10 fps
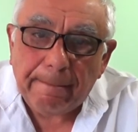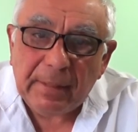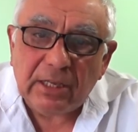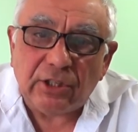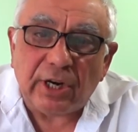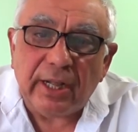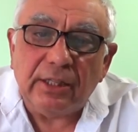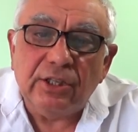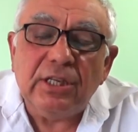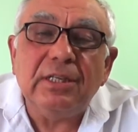
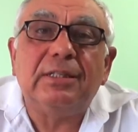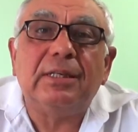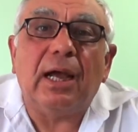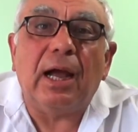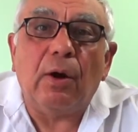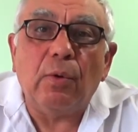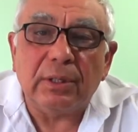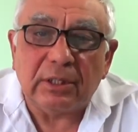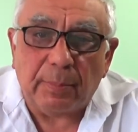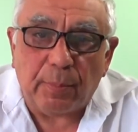Israel needs our
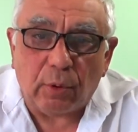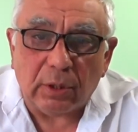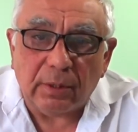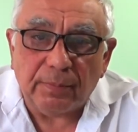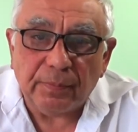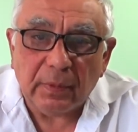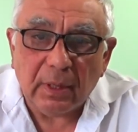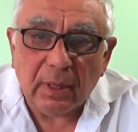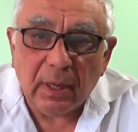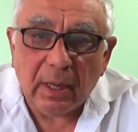support
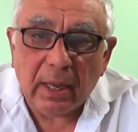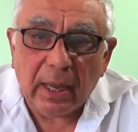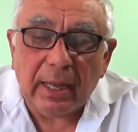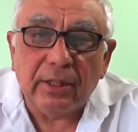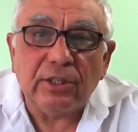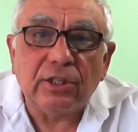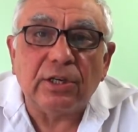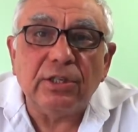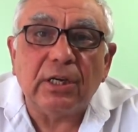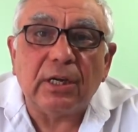at these
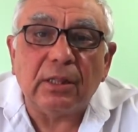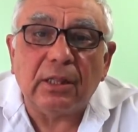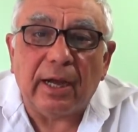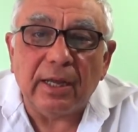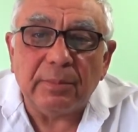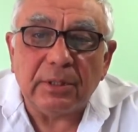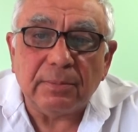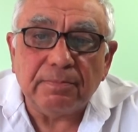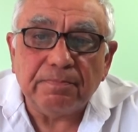critical times.